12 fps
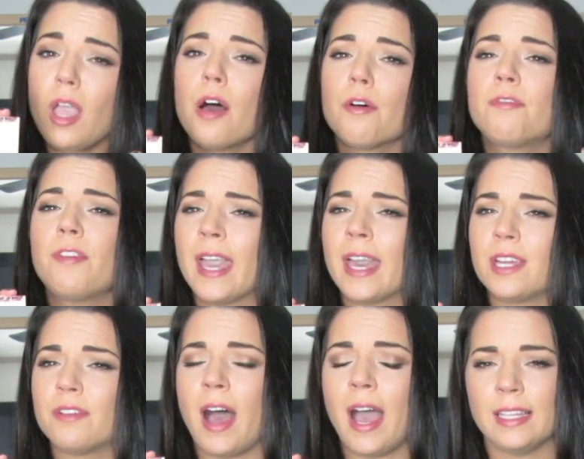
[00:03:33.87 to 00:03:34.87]
a fan
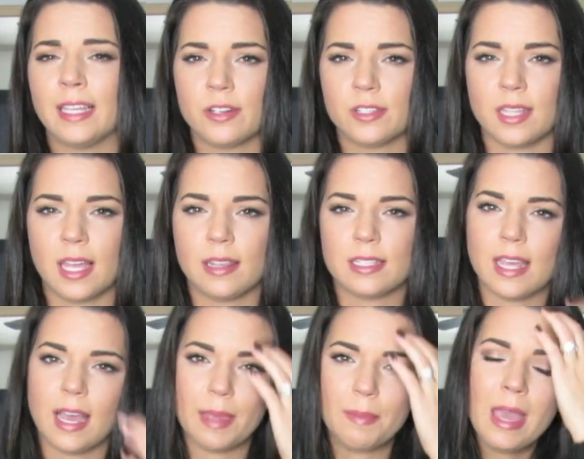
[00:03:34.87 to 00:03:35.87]
of highlighters a lot of the
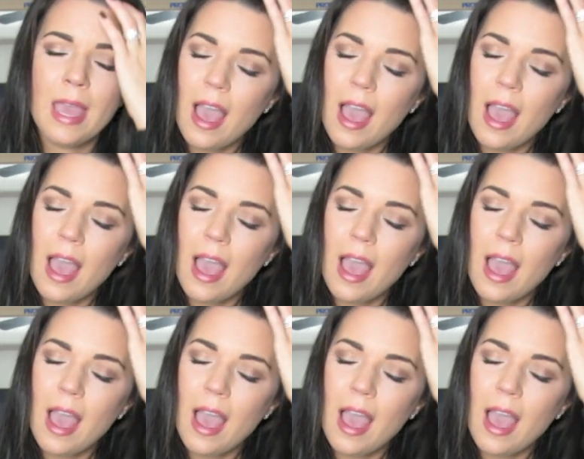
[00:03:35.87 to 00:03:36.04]
time.